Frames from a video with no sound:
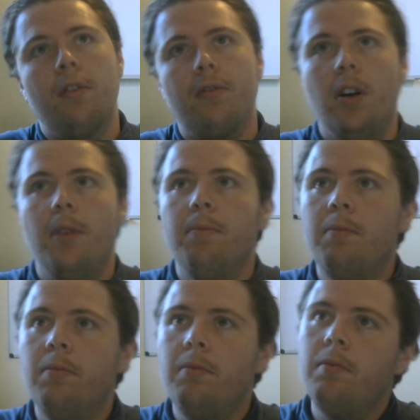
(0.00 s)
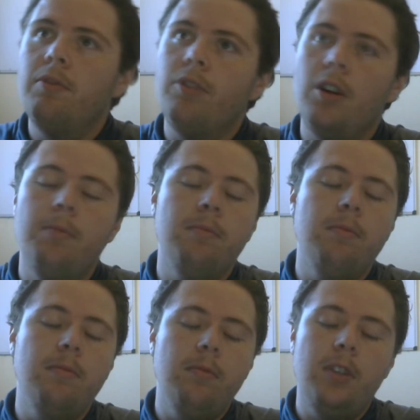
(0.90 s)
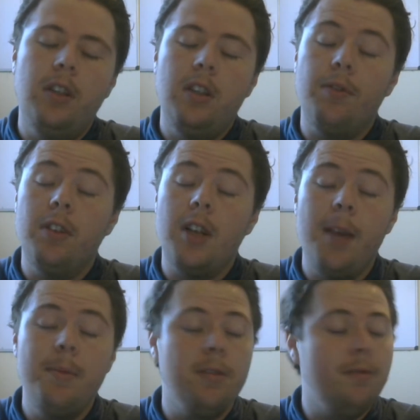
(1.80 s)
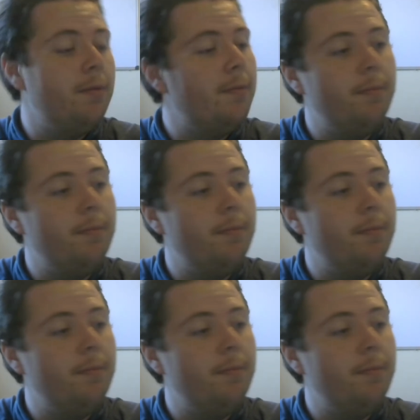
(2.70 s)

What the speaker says: from different types of